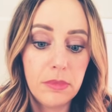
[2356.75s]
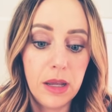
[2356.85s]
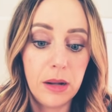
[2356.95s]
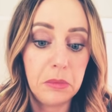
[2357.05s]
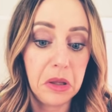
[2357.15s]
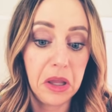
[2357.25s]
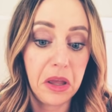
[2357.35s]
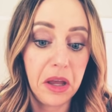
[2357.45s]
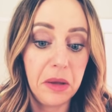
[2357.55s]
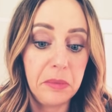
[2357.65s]
and I'm like,
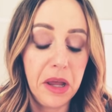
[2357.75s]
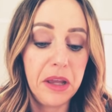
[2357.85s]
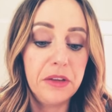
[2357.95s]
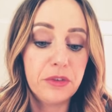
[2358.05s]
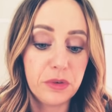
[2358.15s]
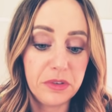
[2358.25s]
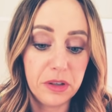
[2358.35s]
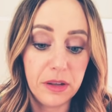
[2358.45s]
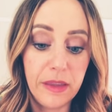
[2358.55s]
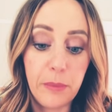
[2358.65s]
I'm not
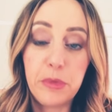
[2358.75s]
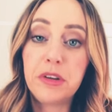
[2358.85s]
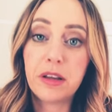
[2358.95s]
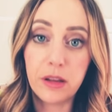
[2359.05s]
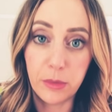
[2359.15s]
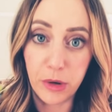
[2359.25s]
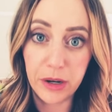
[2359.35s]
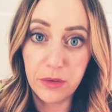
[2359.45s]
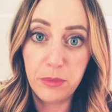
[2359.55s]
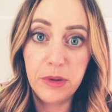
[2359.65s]
interested in that particular
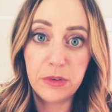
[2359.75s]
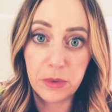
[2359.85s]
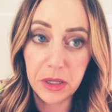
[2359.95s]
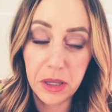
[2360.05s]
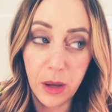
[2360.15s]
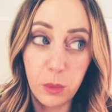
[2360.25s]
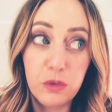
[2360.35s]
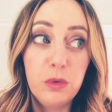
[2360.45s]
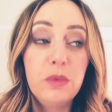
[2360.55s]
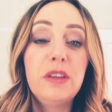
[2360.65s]
brand of misery. I will
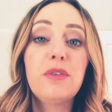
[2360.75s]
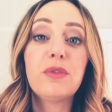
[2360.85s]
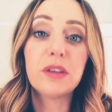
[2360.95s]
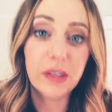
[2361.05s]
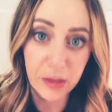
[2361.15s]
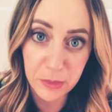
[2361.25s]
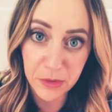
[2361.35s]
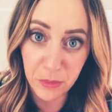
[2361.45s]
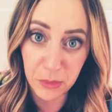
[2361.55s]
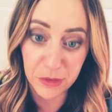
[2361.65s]
choose different types
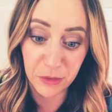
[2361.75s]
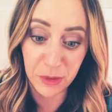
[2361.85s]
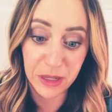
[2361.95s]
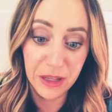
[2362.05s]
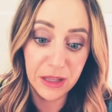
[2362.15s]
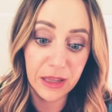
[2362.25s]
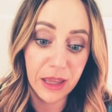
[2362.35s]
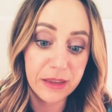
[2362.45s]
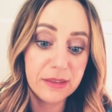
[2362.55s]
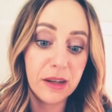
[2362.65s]
of misery,
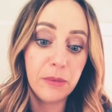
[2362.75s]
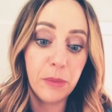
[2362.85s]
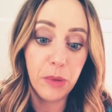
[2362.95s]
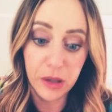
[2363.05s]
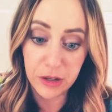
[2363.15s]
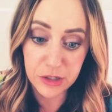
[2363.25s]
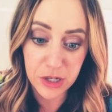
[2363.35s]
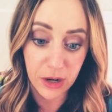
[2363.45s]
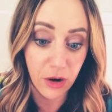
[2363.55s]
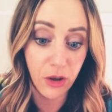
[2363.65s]
like sitting my butt in a
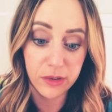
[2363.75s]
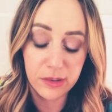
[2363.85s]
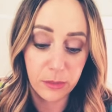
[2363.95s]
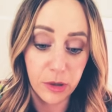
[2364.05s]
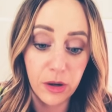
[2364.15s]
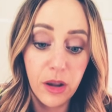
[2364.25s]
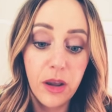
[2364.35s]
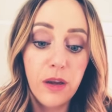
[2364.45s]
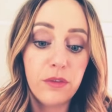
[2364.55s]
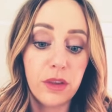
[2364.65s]
chair all summer
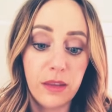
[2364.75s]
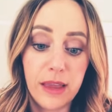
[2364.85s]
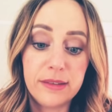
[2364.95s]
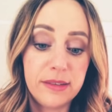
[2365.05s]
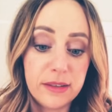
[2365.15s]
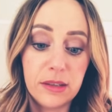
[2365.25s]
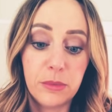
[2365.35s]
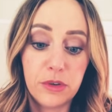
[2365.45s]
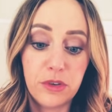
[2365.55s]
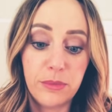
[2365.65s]
for the last six
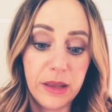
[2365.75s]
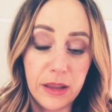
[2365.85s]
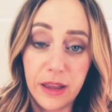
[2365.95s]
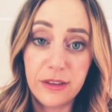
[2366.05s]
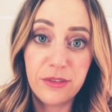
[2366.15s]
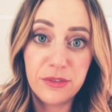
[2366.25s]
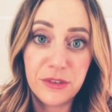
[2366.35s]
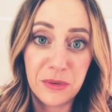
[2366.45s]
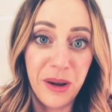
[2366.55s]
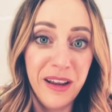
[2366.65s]
summers of my life
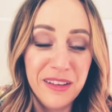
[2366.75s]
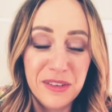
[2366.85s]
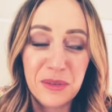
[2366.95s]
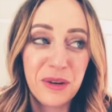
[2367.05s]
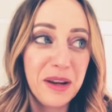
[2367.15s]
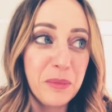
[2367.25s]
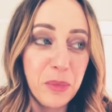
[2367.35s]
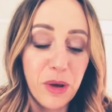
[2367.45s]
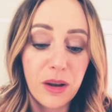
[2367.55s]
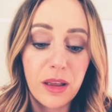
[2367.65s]
to, to write a
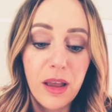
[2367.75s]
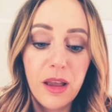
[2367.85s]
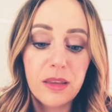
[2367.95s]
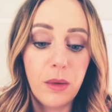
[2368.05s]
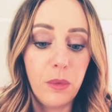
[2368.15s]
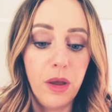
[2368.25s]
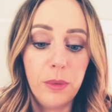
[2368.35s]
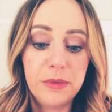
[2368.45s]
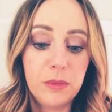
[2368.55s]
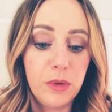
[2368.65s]
book that will
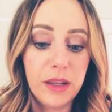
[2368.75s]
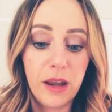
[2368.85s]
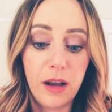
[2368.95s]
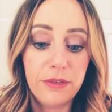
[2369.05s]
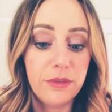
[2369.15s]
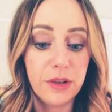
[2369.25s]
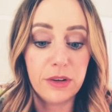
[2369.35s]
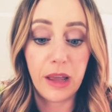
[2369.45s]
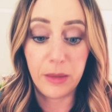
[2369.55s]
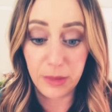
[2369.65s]
help someone get off of their
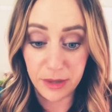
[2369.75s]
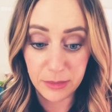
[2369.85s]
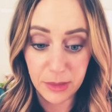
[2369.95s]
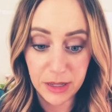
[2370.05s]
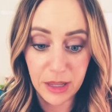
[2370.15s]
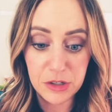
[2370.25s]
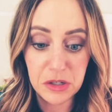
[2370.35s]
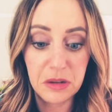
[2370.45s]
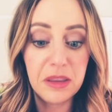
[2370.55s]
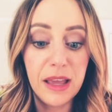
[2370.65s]
diabetes
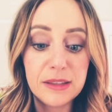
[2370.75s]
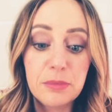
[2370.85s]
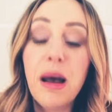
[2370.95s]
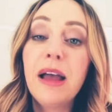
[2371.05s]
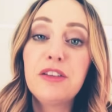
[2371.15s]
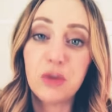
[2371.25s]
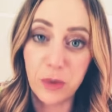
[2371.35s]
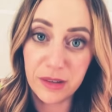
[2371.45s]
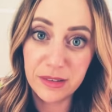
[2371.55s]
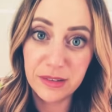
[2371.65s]
medication. That's my
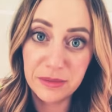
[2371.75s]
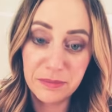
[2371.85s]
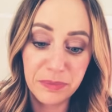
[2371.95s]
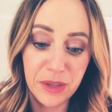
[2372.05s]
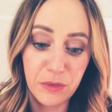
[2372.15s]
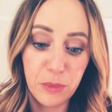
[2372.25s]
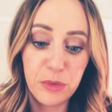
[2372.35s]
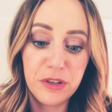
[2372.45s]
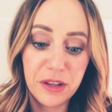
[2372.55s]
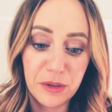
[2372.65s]
choice of a
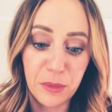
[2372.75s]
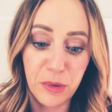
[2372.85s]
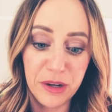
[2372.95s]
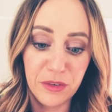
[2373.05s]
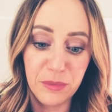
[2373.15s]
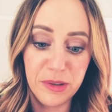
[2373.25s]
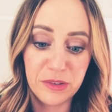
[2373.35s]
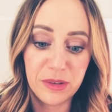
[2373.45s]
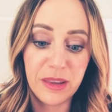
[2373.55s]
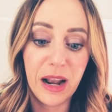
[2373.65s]
particular brand of
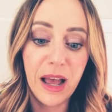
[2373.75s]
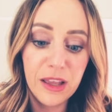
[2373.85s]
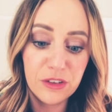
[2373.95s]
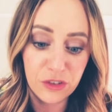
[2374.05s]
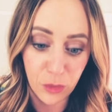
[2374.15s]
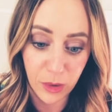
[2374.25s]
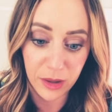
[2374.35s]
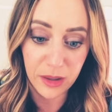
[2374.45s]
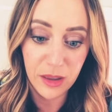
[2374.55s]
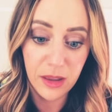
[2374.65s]
misery that I
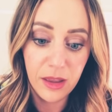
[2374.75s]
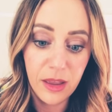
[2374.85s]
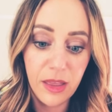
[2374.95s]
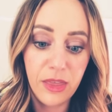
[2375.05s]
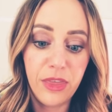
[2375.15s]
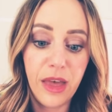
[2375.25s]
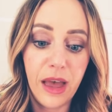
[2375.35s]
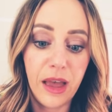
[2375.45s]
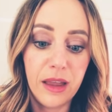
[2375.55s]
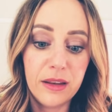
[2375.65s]
enjoy
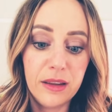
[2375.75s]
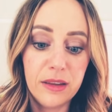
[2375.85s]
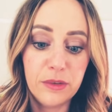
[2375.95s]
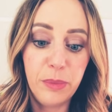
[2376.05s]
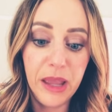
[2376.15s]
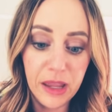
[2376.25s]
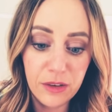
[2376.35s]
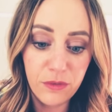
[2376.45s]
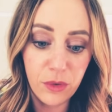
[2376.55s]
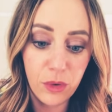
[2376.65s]
that is
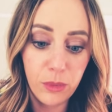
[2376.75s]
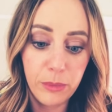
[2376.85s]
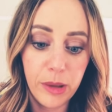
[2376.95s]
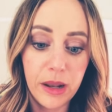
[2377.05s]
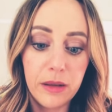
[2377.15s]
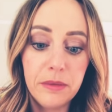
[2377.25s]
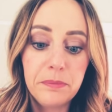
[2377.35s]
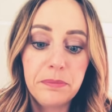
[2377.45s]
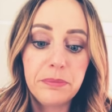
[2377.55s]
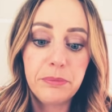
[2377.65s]
painful but
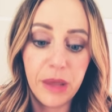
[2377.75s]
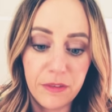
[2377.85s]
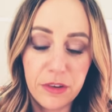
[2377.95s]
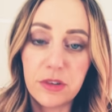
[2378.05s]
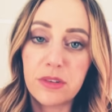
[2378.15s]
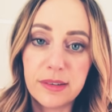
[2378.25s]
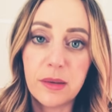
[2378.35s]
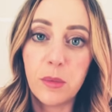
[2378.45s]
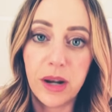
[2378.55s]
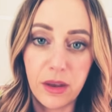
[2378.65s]
beneficial to
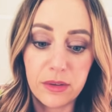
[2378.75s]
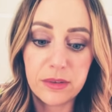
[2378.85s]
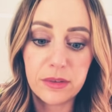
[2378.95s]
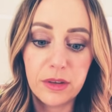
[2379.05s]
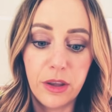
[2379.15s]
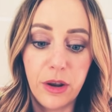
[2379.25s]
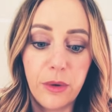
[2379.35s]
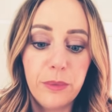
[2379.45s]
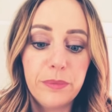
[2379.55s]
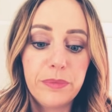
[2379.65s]
someone else, you know?